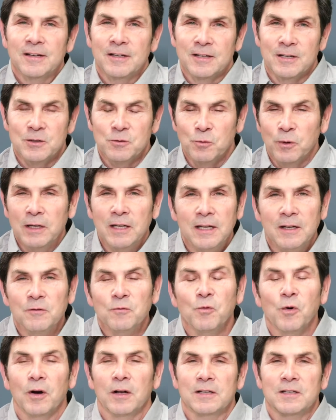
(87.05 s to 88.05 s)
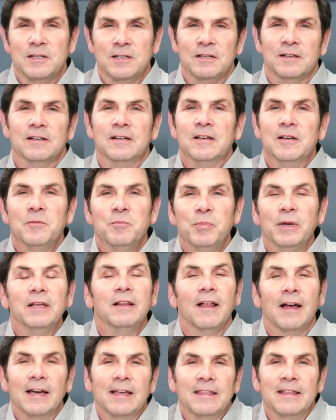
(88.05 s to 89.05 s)
because we didn't want to be
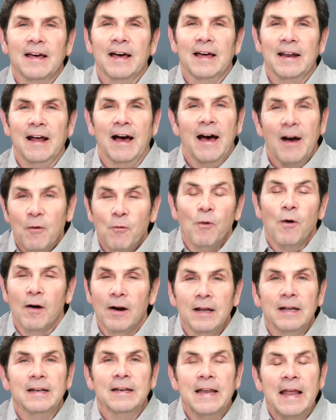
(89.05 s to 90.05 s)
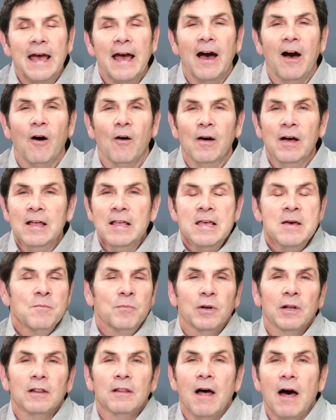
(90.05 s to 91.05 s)
like that. I want it now.
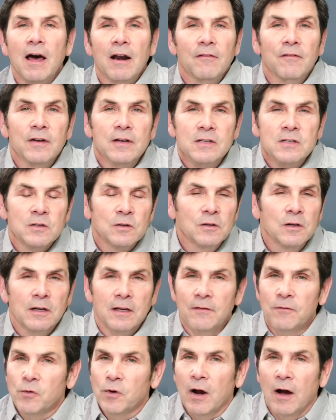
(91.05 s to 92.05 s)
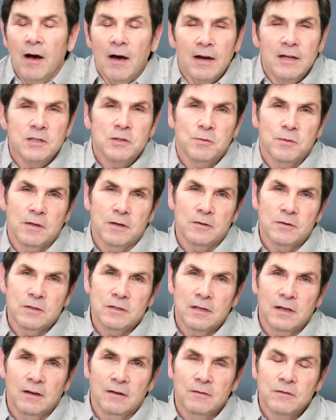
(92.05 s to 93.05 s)
But a lot of us, look, if we're honest with
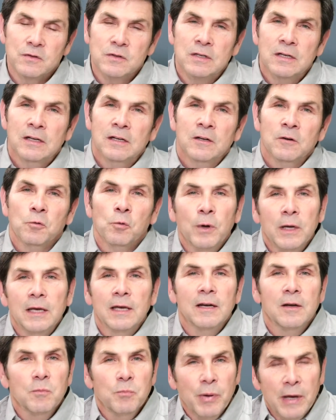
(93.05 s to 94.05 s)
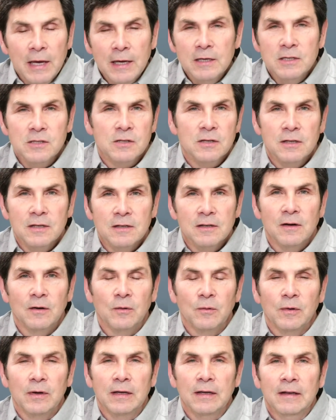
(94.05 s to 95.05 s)
ourselves, we get impatient,
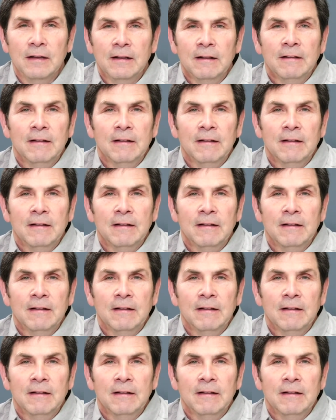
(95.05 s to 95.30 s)
don't we?